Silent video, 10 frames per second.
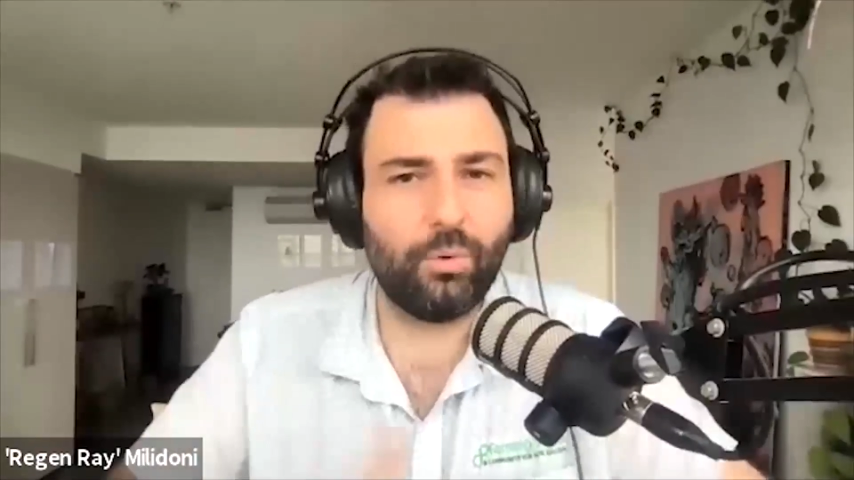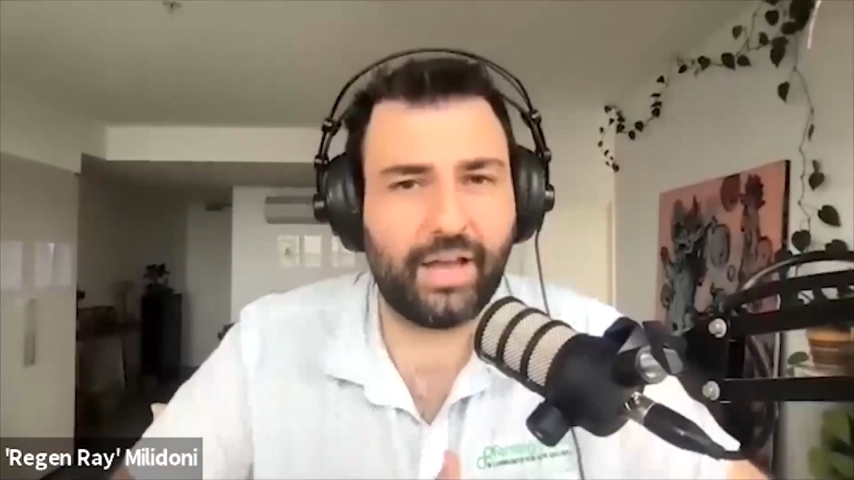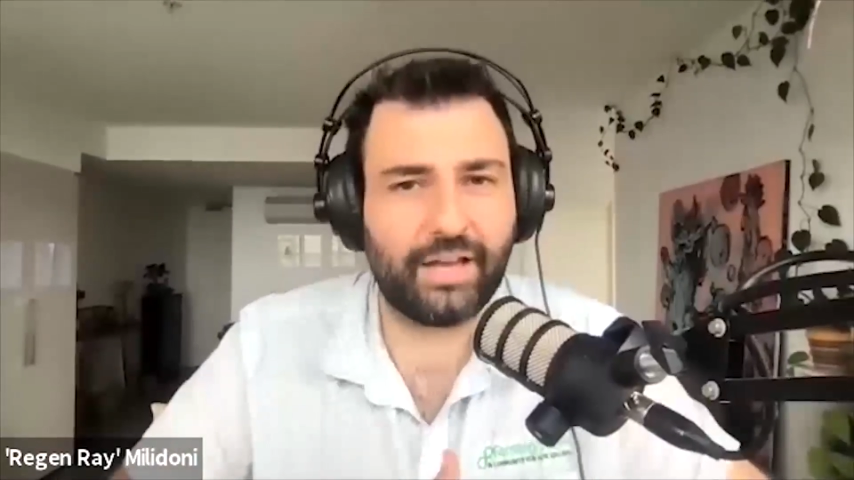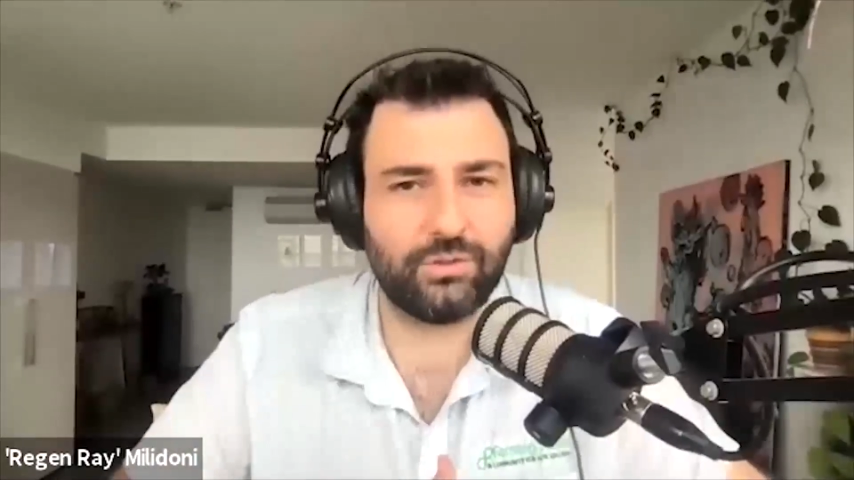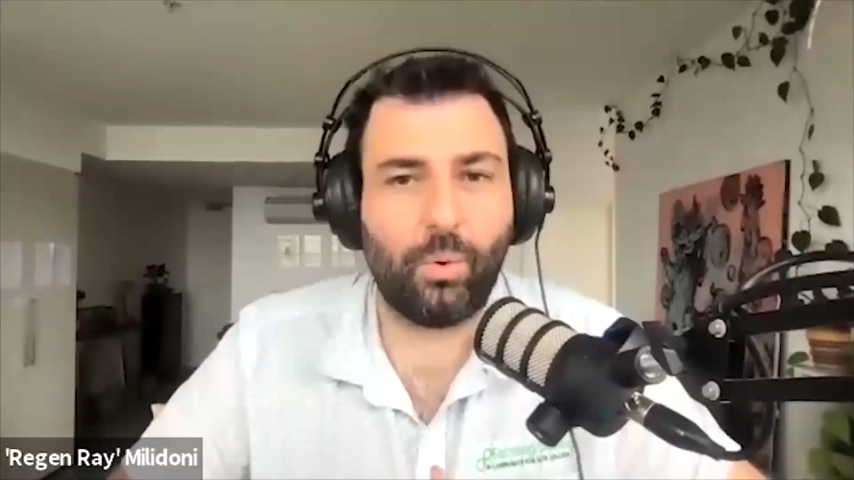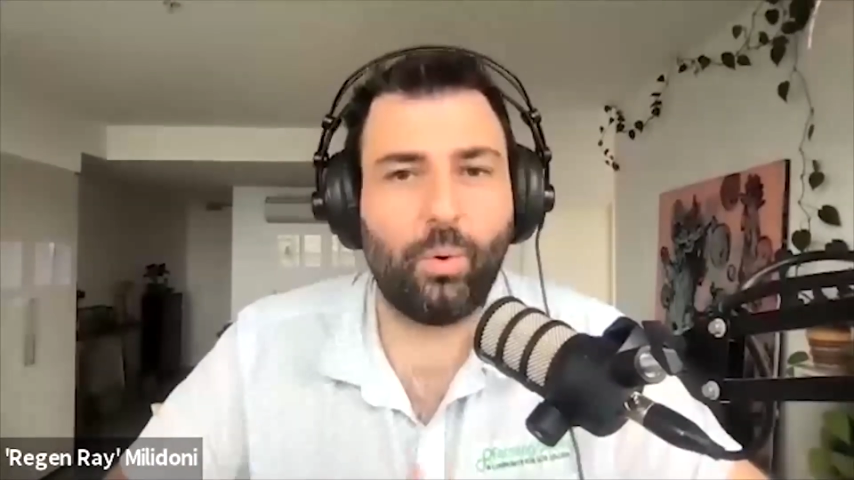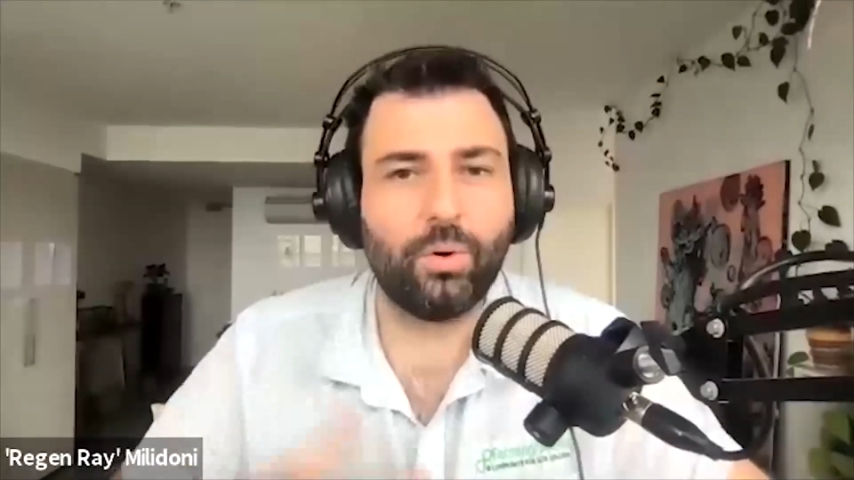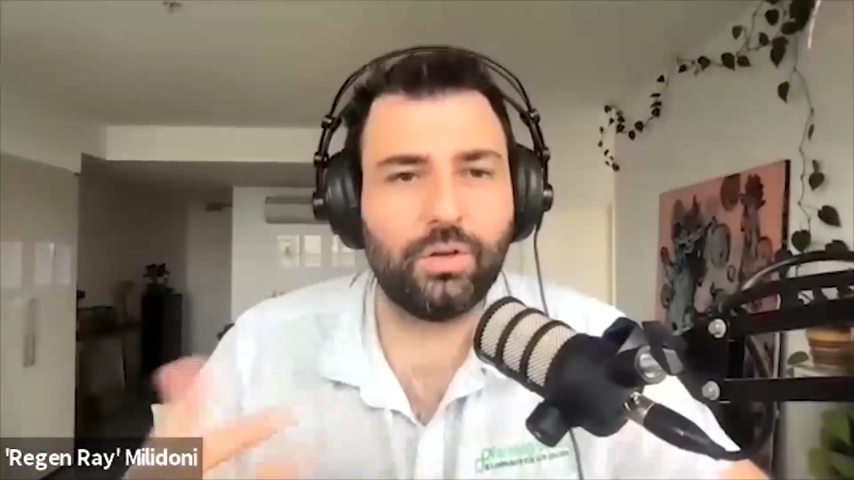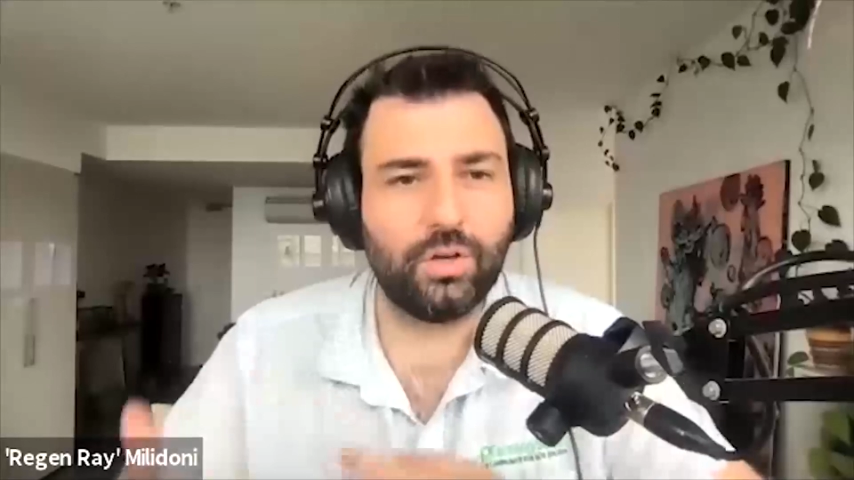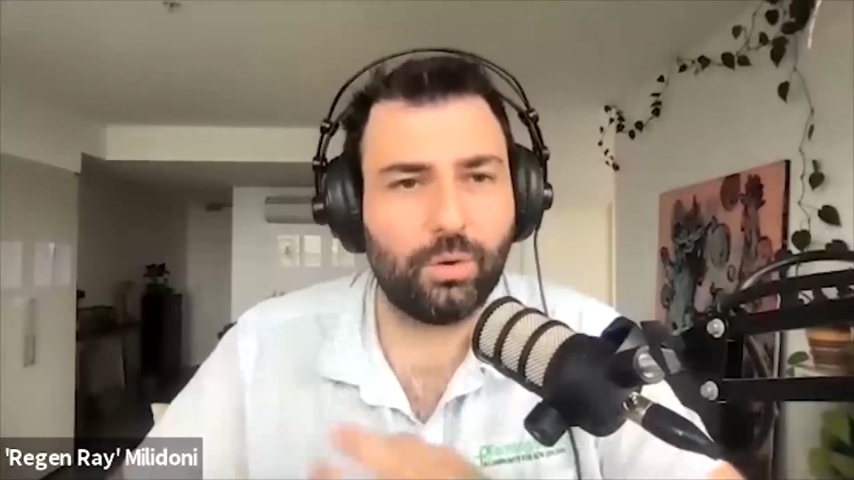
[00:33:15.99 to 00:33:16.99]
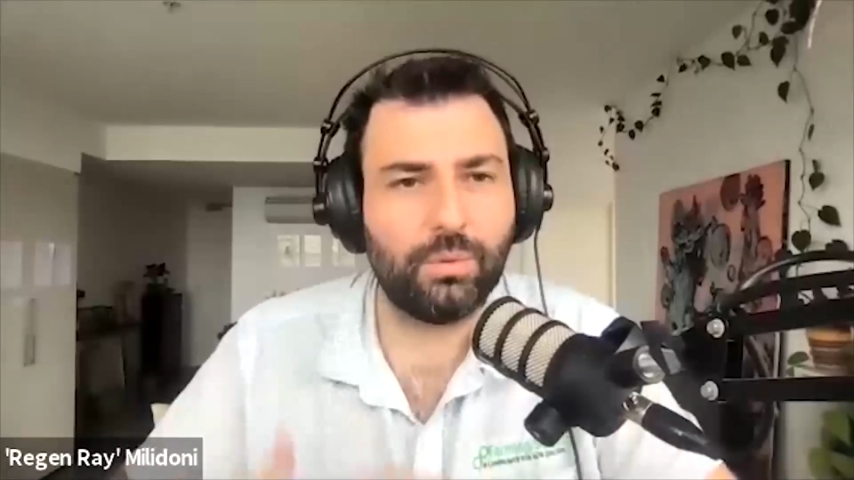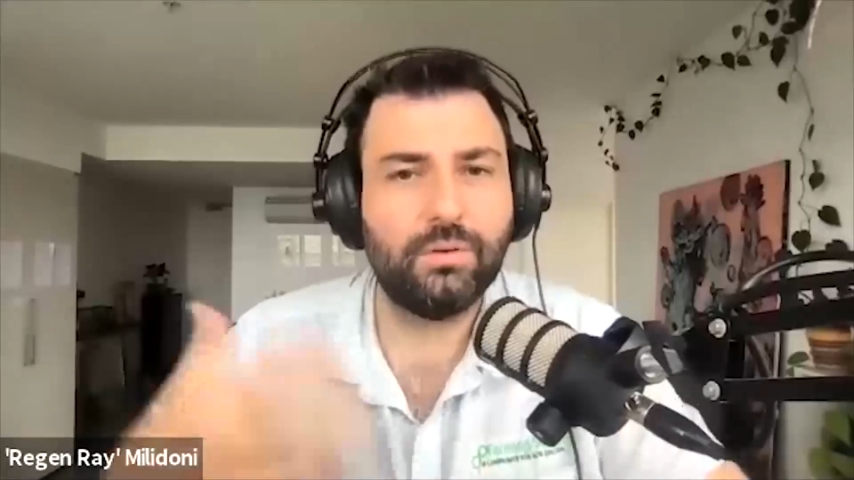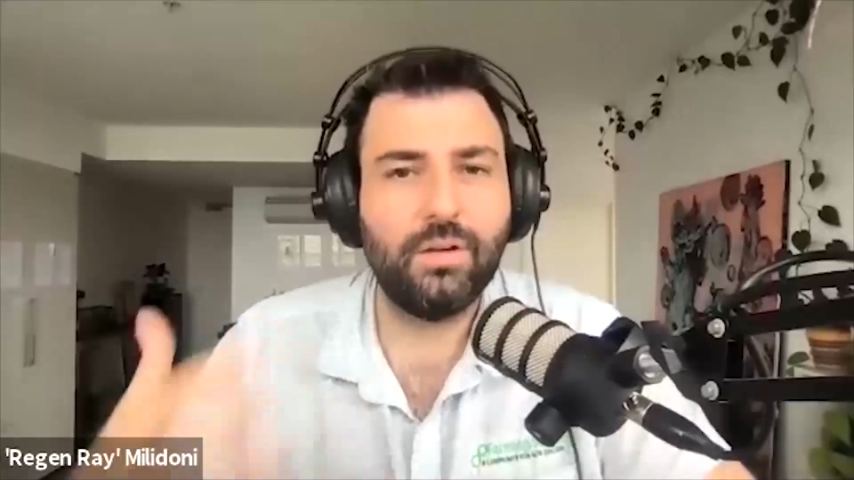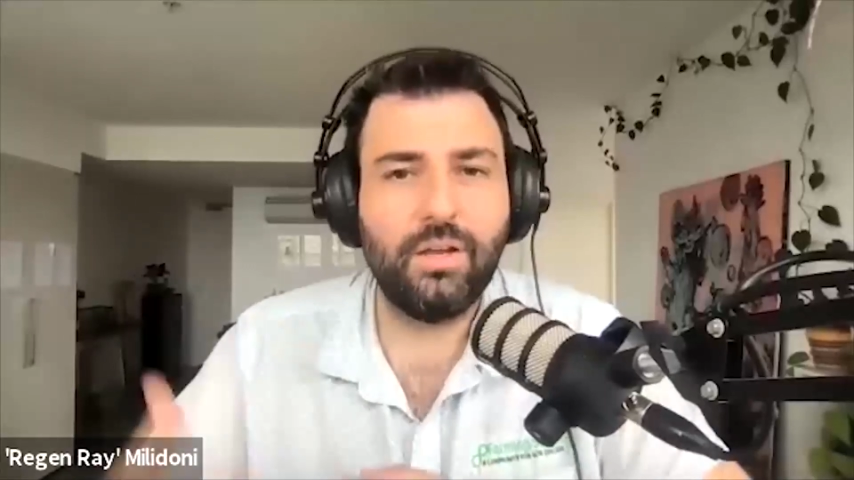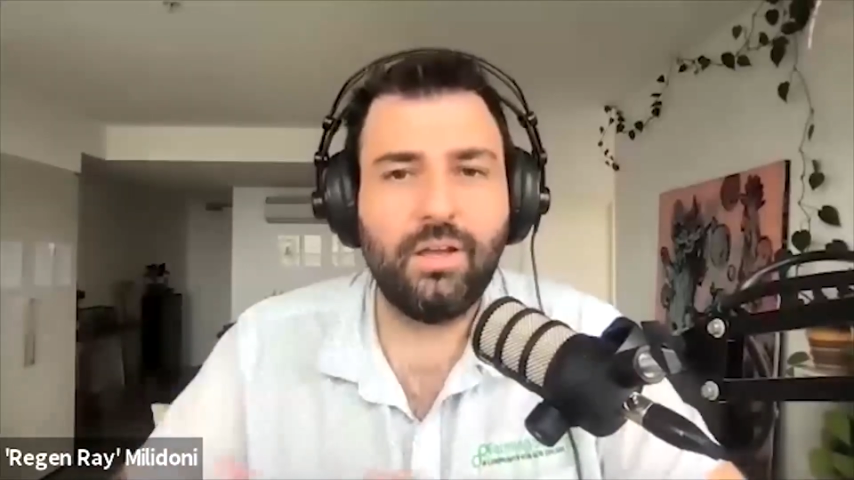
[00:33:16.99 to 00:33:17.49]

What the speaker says: that talk, and